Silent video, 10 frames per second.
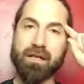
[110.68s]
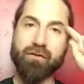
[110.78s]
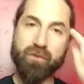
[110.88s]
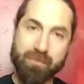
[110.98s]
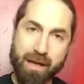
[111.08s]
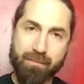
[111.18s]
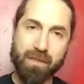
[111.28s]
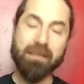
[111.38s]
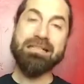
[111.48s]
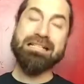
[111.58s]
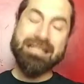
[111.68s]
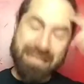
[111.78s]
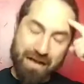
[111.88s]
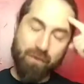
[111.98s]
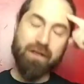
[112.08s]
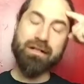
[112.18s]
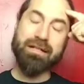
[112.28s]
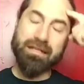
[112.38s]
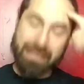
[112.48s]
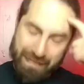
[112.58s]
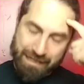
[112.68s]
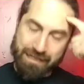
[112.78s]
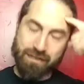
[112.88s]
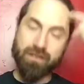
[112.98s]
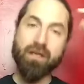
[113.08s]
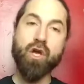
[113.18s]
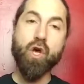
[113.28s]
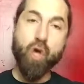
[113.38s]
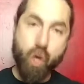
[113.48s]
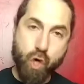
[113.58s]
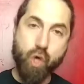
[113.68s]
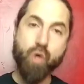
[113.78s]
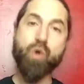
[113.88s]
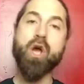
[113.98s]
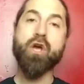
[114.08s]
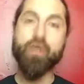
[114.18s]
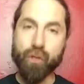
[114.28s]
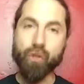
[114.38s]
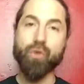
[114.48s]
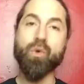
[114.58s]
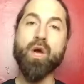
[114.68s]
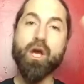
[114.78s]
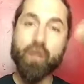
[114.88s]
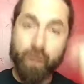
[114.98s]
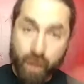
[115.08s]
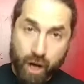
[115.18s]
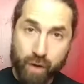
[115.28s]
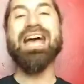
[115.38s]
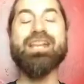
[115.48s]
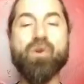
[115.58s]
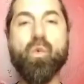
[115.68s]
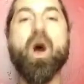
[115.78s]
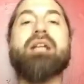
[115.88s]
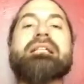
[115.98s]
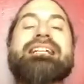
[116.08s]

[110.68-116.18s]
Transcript: And remember, networking is who you no. And you want to